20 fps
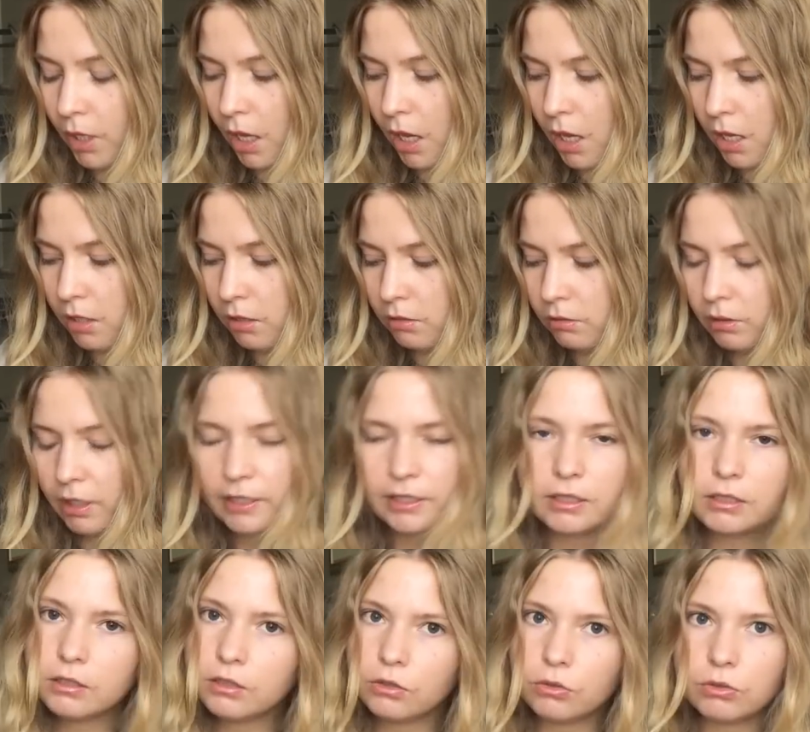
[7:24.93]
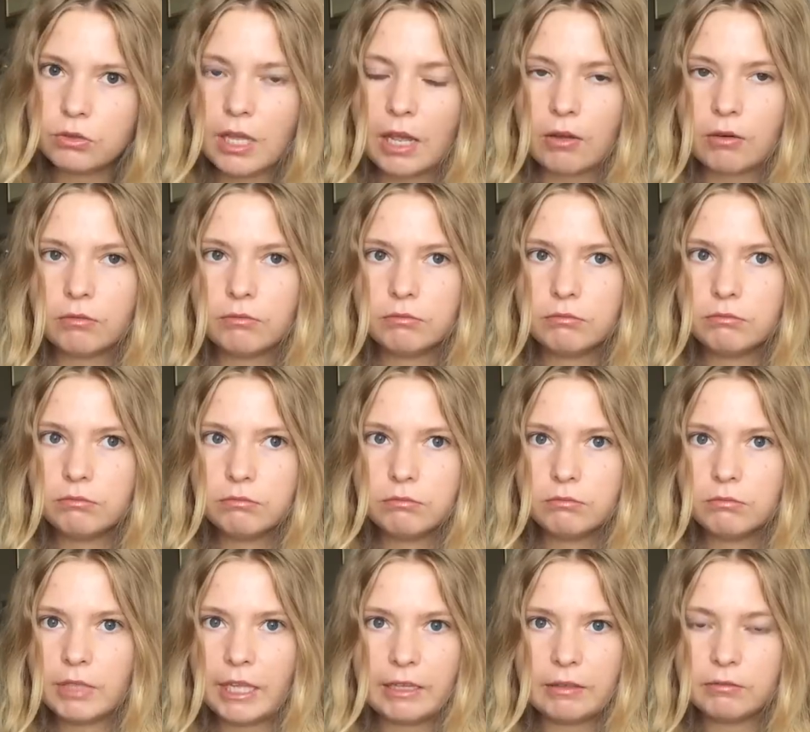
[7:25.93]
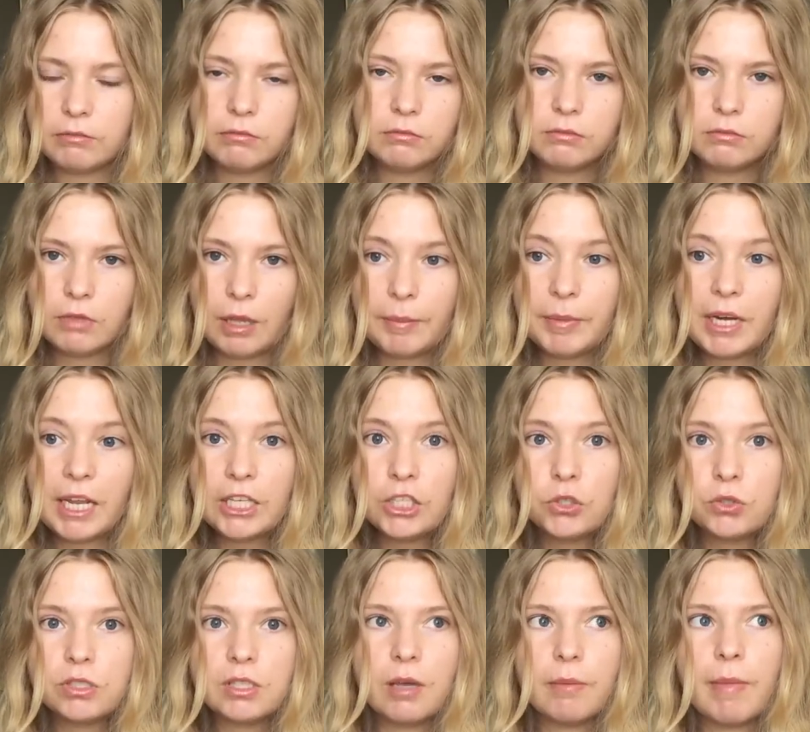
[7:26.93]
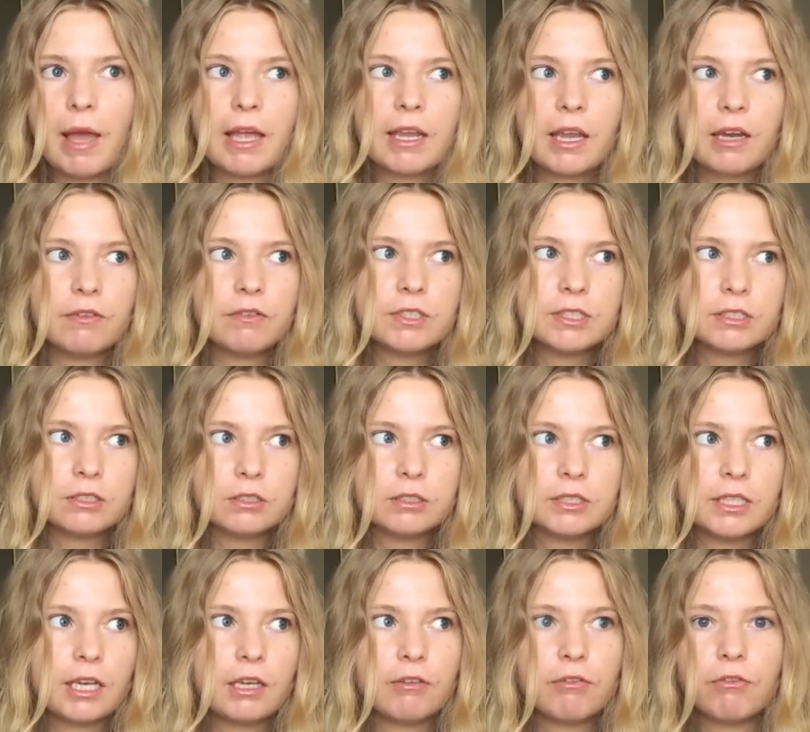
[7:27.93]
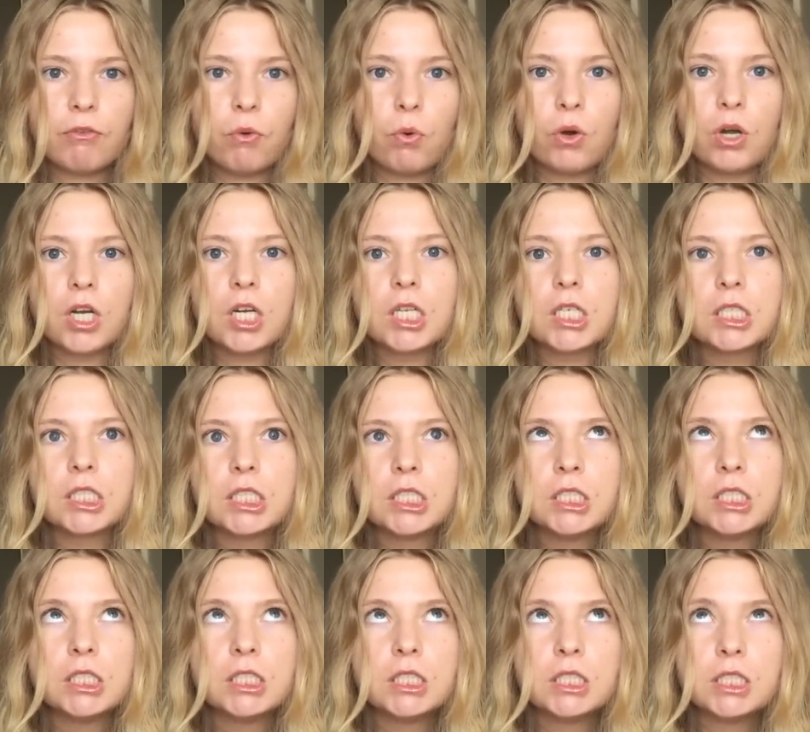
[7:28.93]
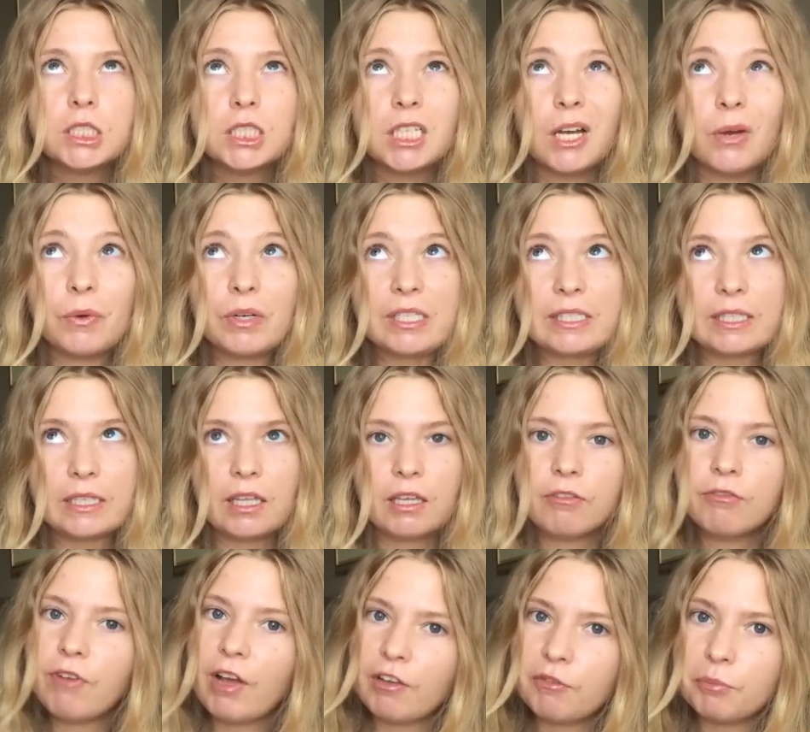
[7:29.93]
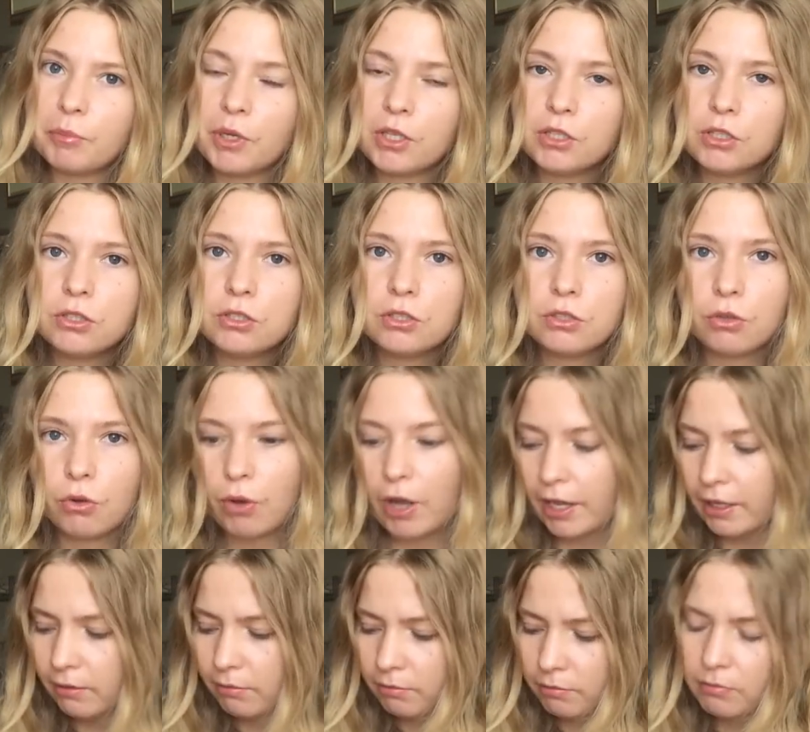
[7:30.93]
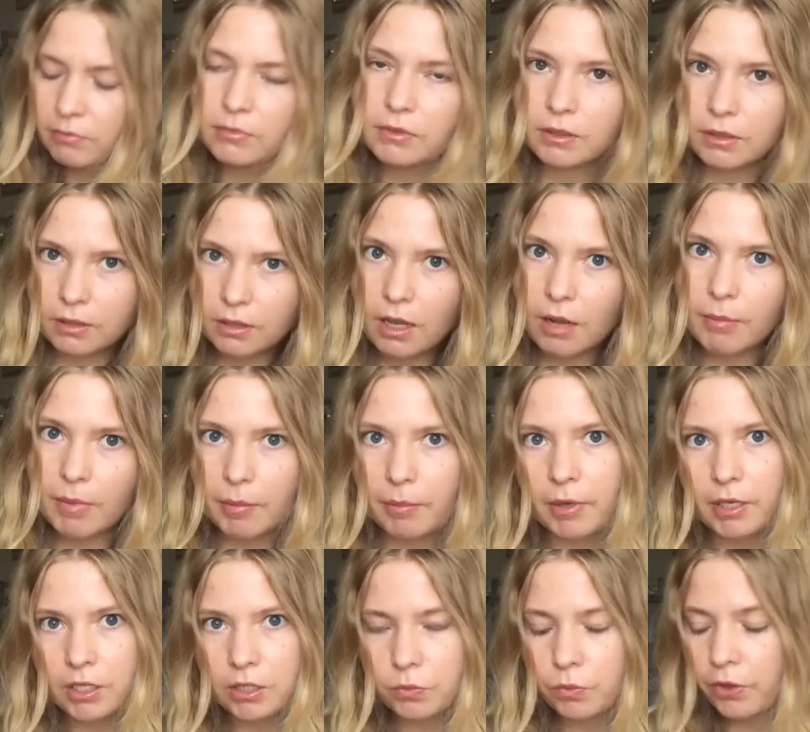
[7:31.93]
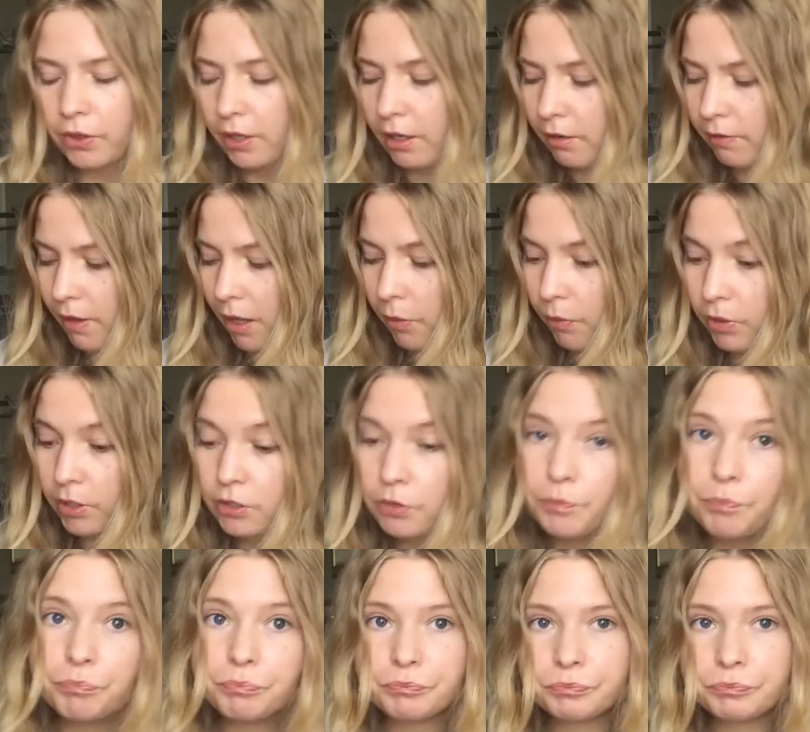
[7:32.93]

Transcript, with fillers: And I didn't lose out. Like, I mean, I used that bag every single day for, I want to say like five months. So I got my money's worth out of that one.